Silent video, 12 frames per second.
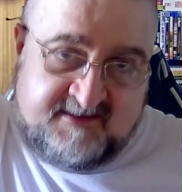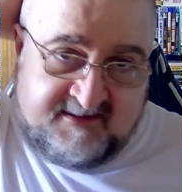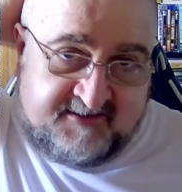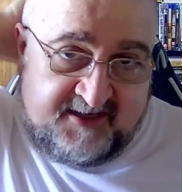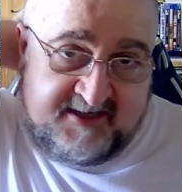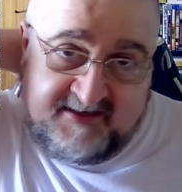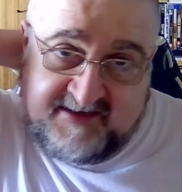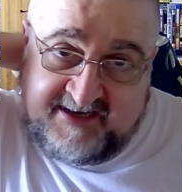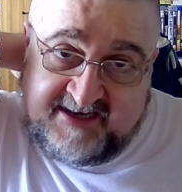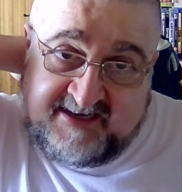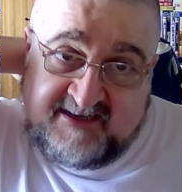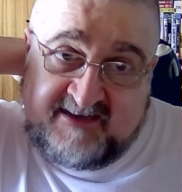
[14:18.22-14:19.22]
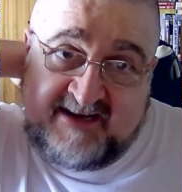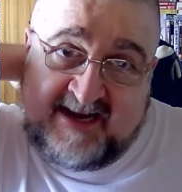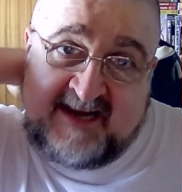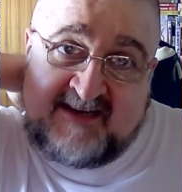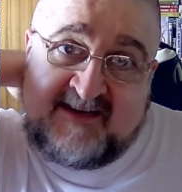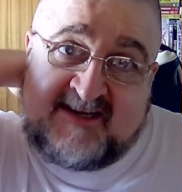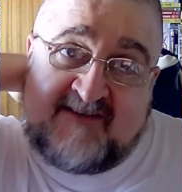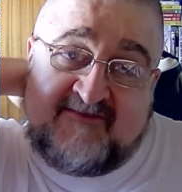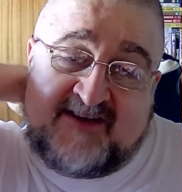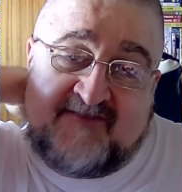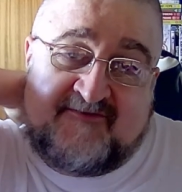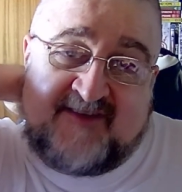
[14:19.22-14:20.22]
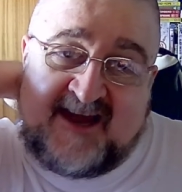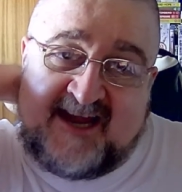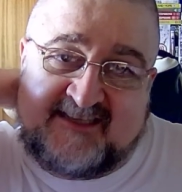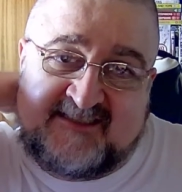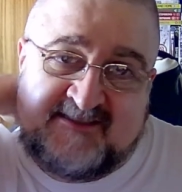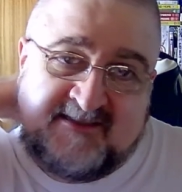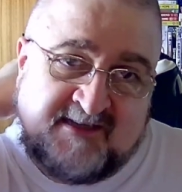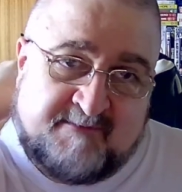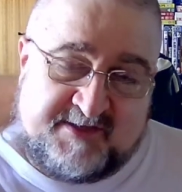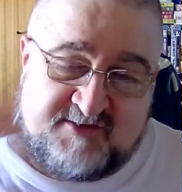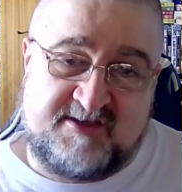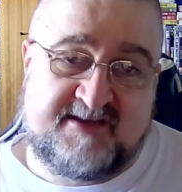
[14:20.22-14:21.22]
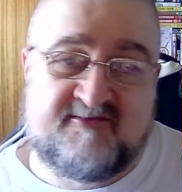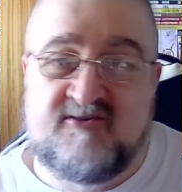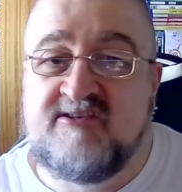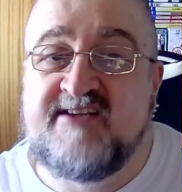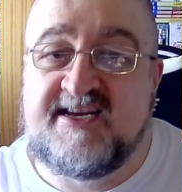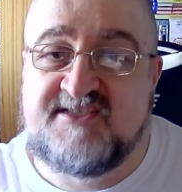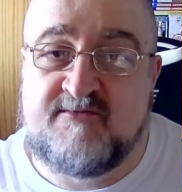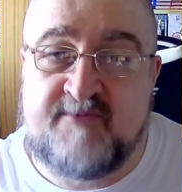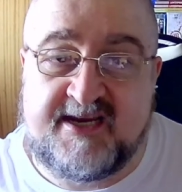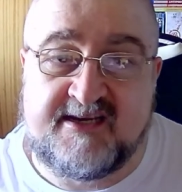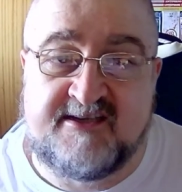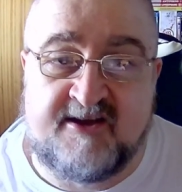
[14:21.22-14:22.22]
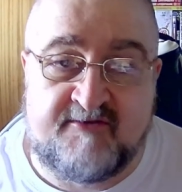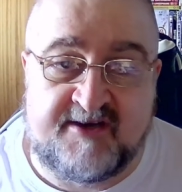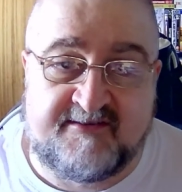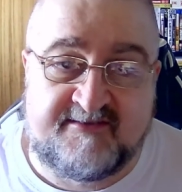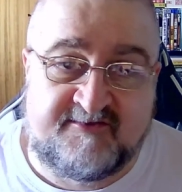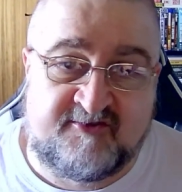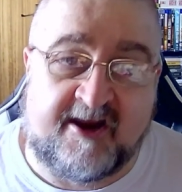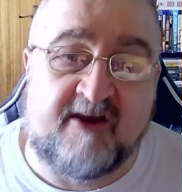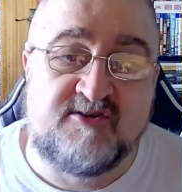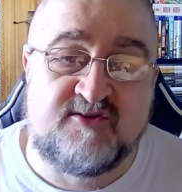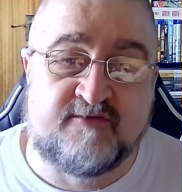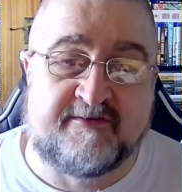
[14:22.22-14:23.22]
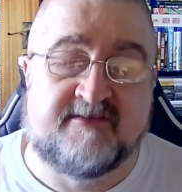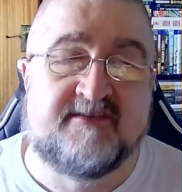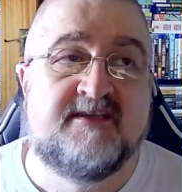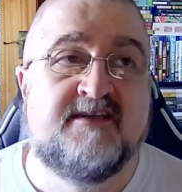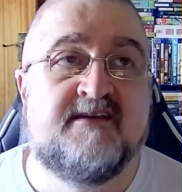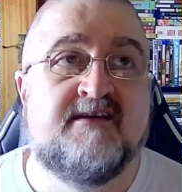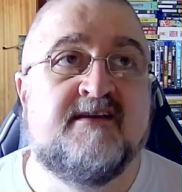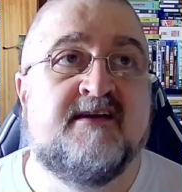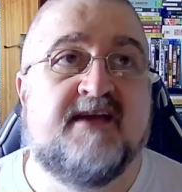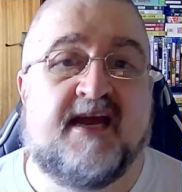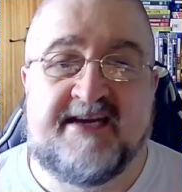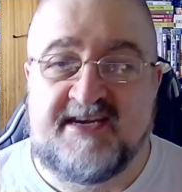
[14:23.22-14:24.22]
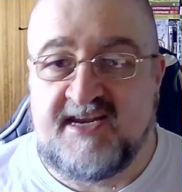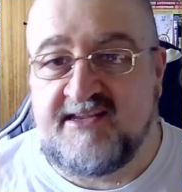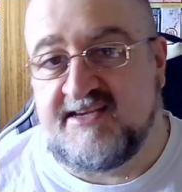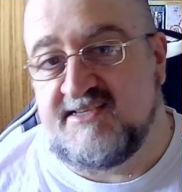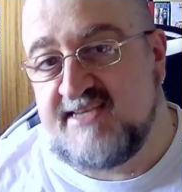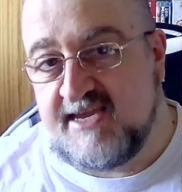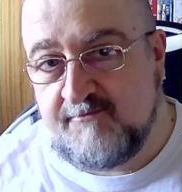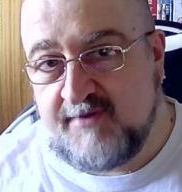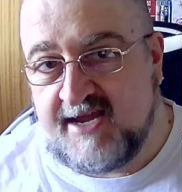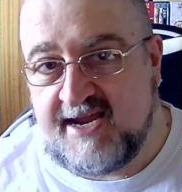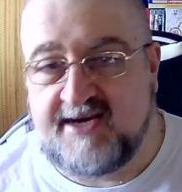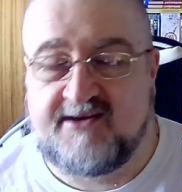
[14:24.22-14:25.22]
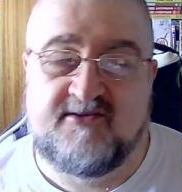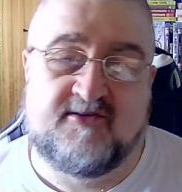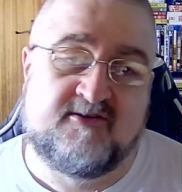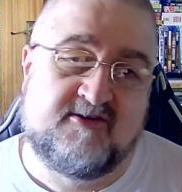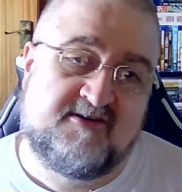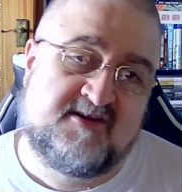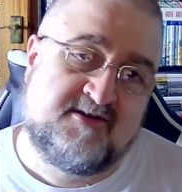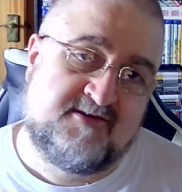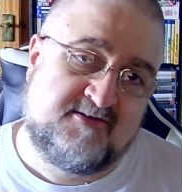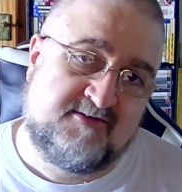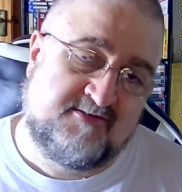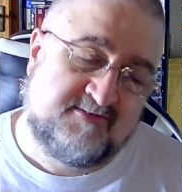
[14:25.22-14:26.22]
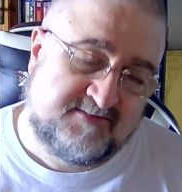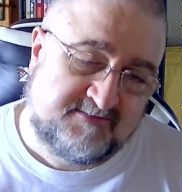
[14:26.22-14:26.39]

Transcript: You can, and you never get fat. But it's only lasts a week until your trial's over, and then you either get sent back or you